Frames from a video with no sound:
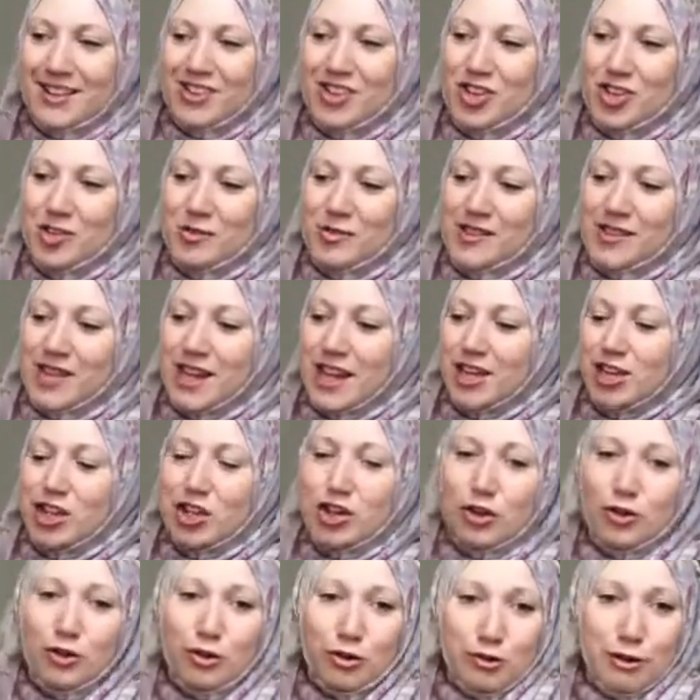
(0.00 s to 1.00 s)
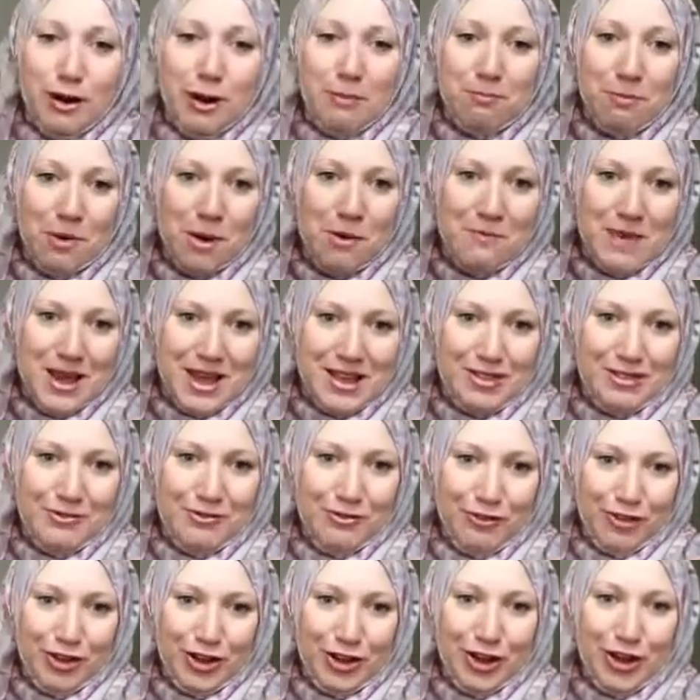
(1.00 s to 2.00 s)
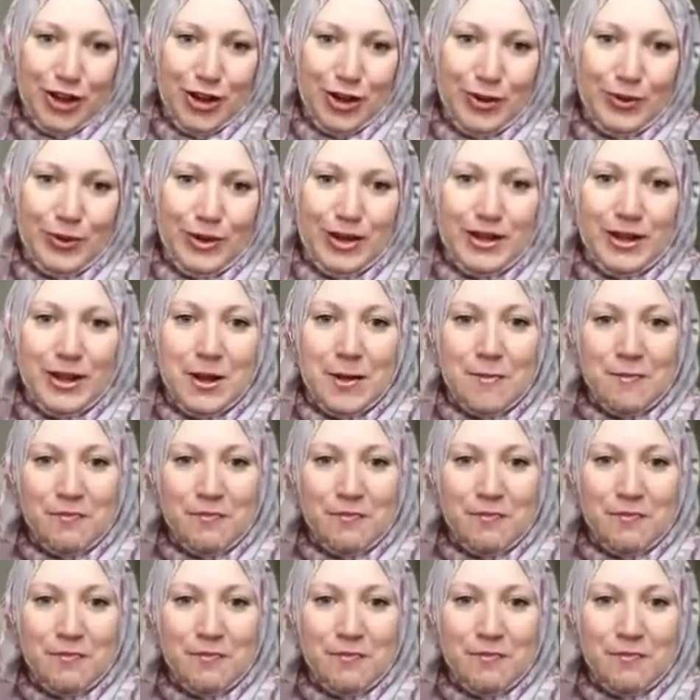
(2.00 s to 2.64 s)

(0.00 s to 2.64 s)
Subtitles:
And she was saying, you know, your grandma made them for you, and